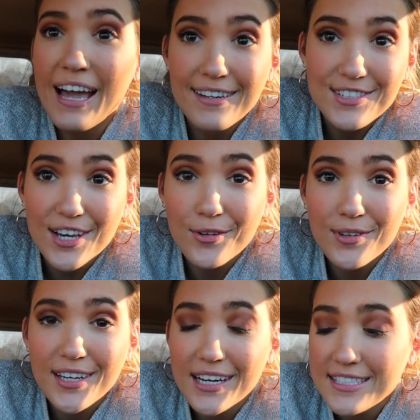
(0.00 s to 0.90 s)
I just had a
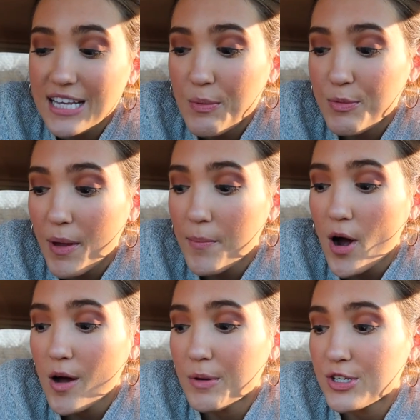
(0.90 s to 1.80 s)
really nice time with my
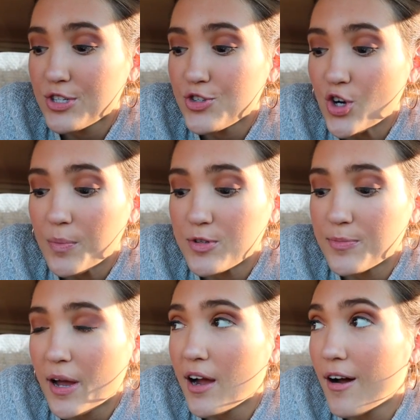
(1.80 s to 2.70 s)
mom. I just dropped her
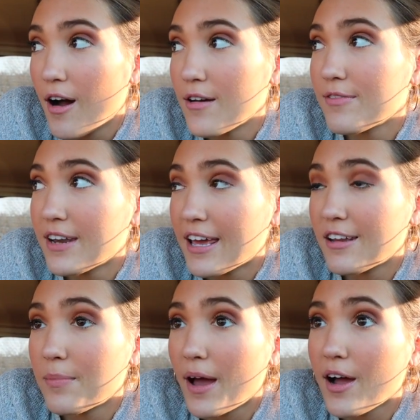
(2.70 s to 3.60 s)
back off and
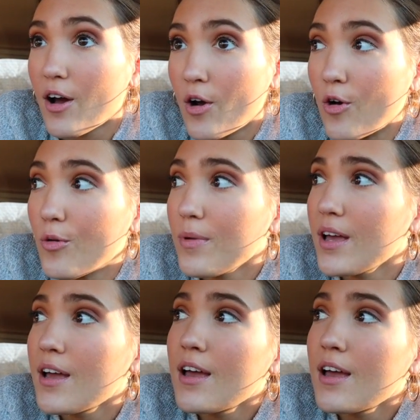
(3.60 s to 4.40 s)
headed back home.